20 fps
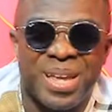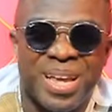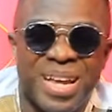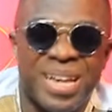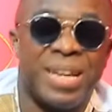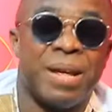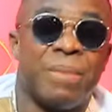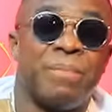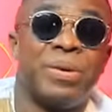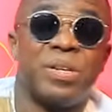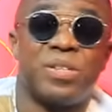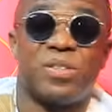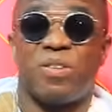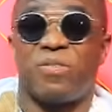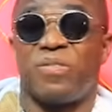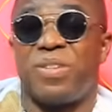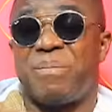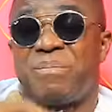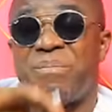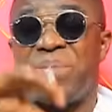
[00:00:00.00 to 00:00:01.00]
in the midst
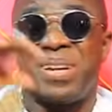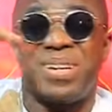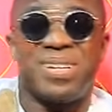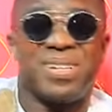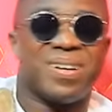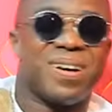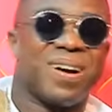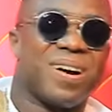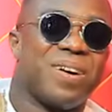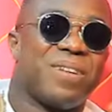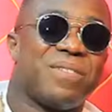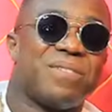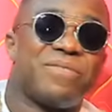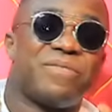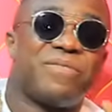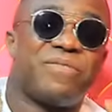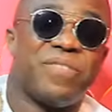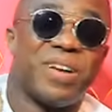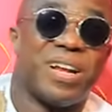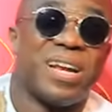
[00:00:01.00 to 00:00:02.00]
of the
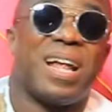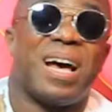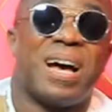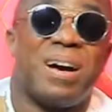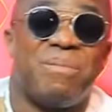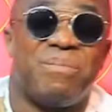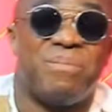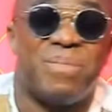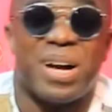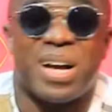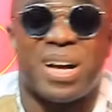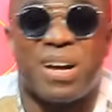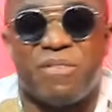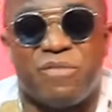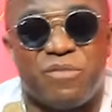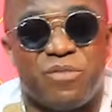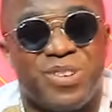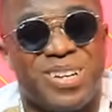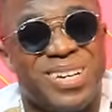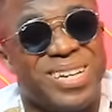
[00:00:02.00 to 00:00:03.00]
medical fella
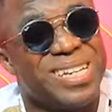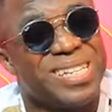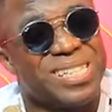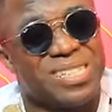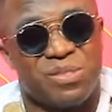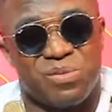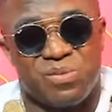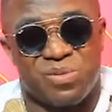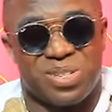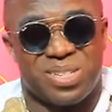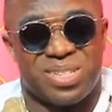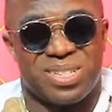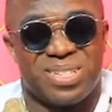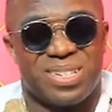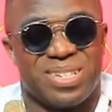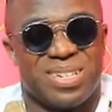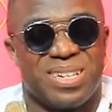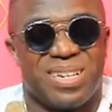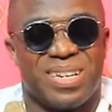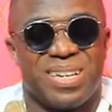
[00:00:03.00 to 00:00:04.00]
McAfee issues,
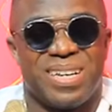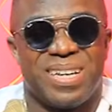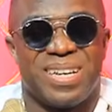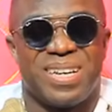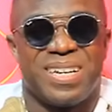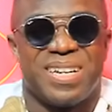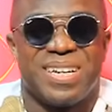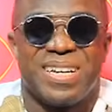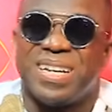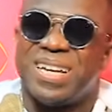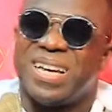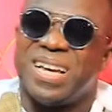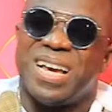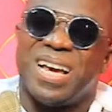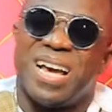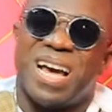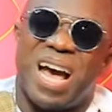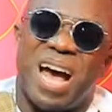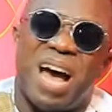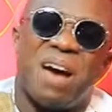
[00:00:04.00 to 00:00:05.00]

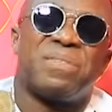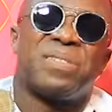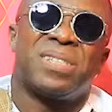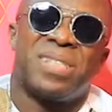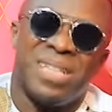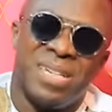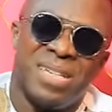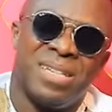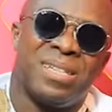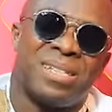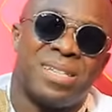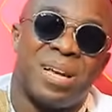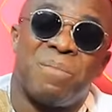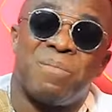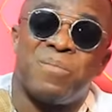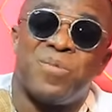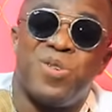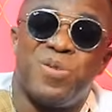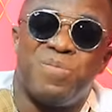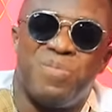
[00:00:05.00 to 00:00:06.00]
I've seen
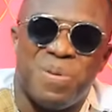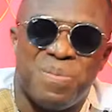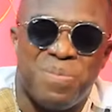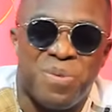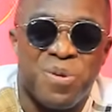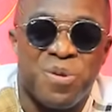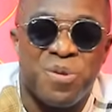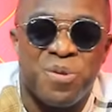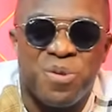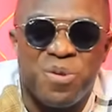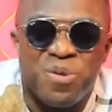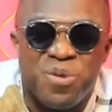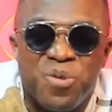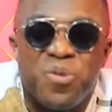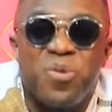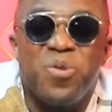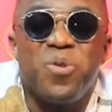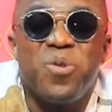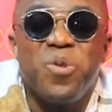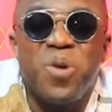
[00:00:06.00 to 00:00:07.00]
some good people
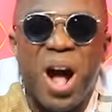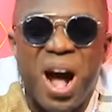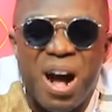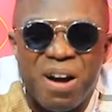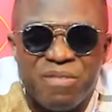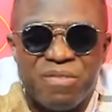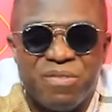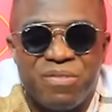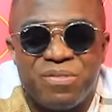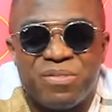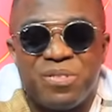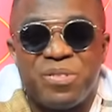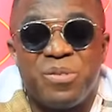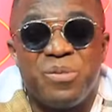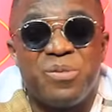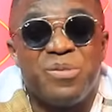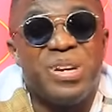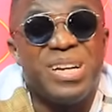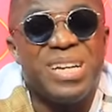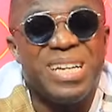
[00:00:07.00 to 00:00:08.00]
who have
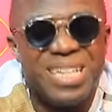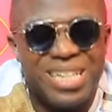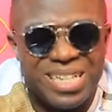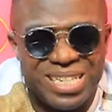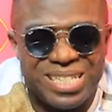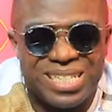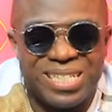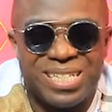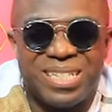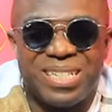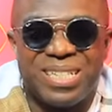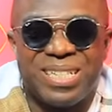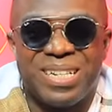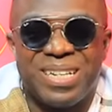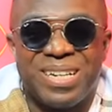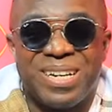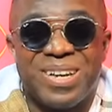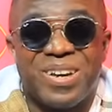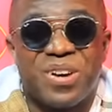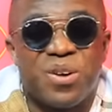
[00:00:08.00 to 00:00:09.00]
really
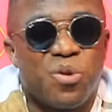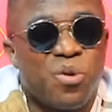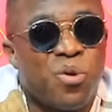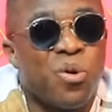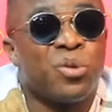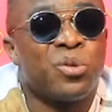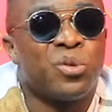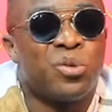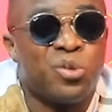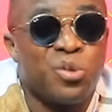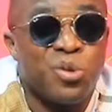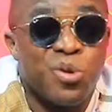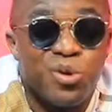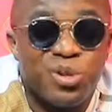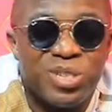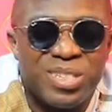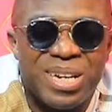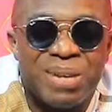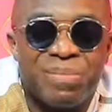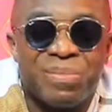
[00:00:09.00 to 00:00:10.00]

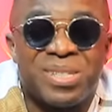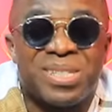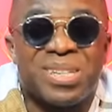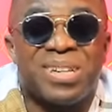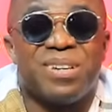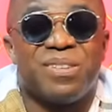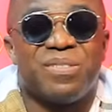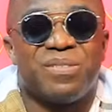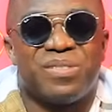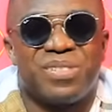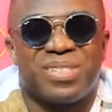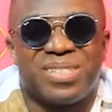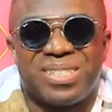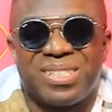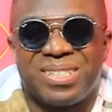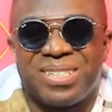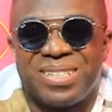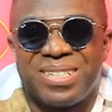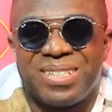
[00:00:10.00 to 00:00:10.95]
controlled themselves